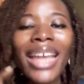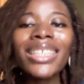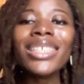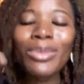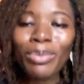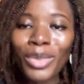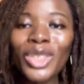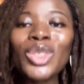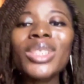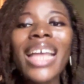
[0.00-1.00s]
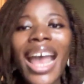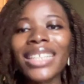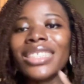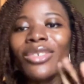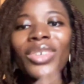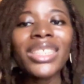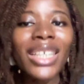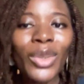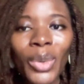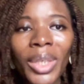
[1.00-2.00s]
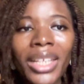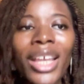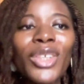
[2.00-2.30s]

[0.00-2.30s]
I need pictures as the events are going.